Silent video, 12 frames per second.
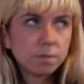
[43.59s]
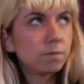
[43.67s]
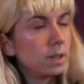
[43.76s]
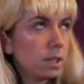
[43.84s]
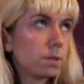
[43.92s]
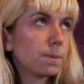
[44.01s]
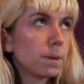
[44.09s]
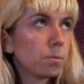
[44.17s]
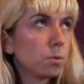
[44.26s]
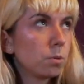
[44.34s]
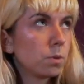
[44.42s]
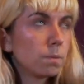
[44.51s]
Village
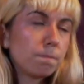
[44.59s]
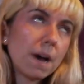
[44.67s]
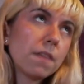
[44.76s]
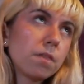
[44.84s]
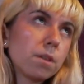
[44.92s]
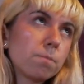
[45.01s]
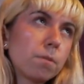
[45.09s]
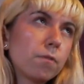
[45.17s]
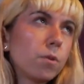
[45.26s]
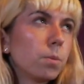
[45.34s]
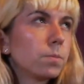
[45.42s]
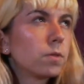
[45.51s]
People, the band that
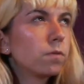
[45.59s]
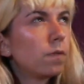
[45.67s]
performs